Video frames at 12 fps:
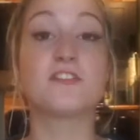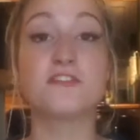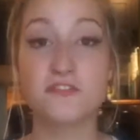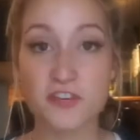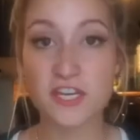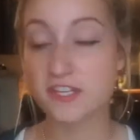
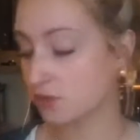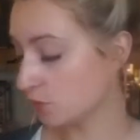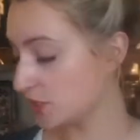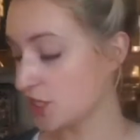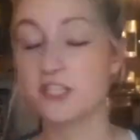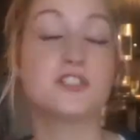fifth,
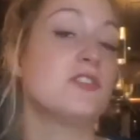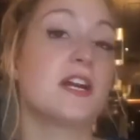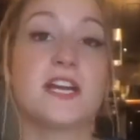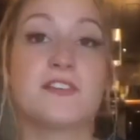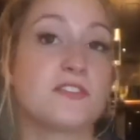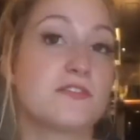which I do not
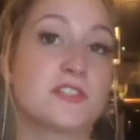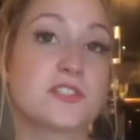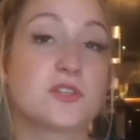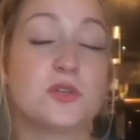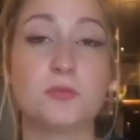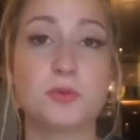have a
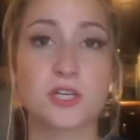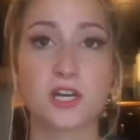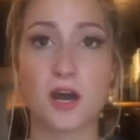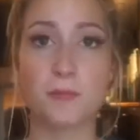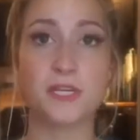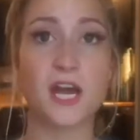physical book
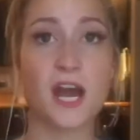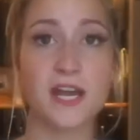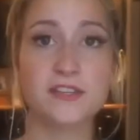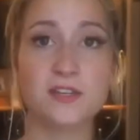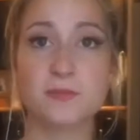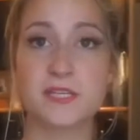copy
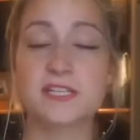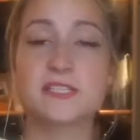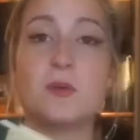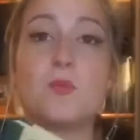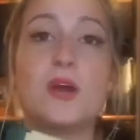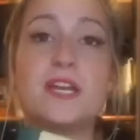either because
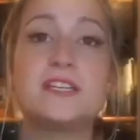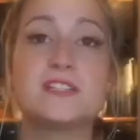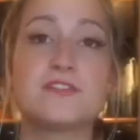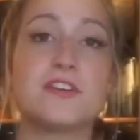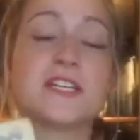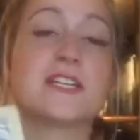I'm waiting to
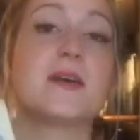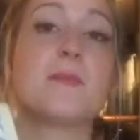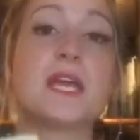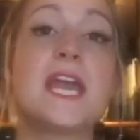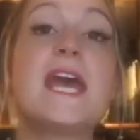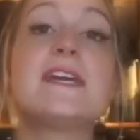find it at
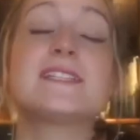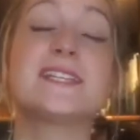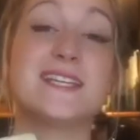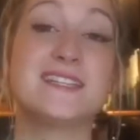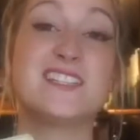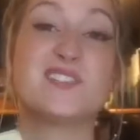McKay's. I
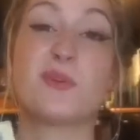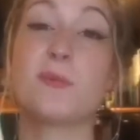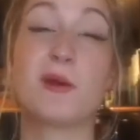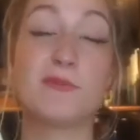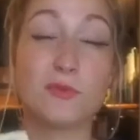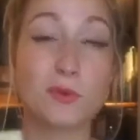get these for
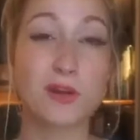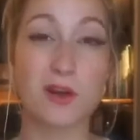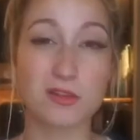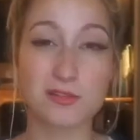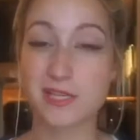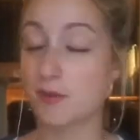about
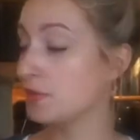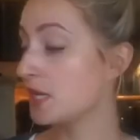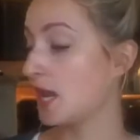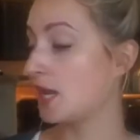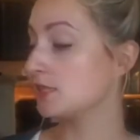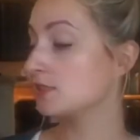$4 at
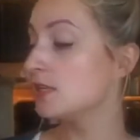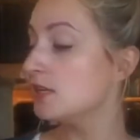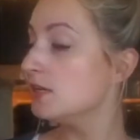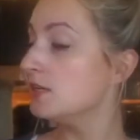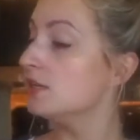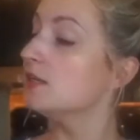McKay's.
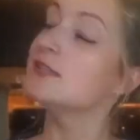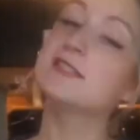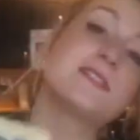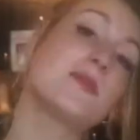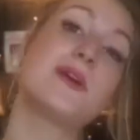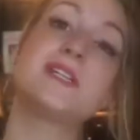
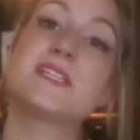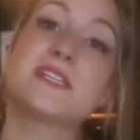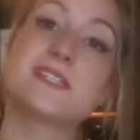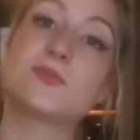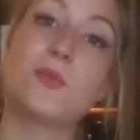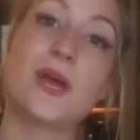So I
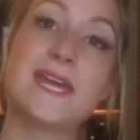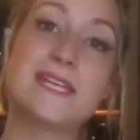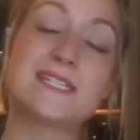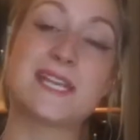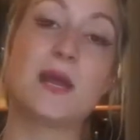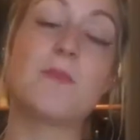just
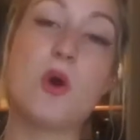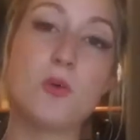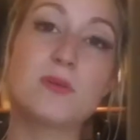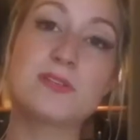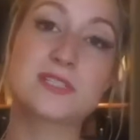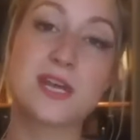wait, and I'm
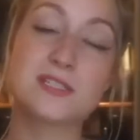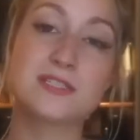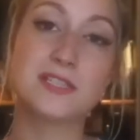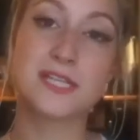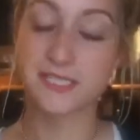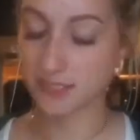almost done
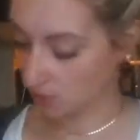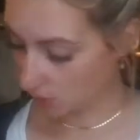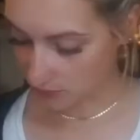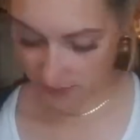collecting the whole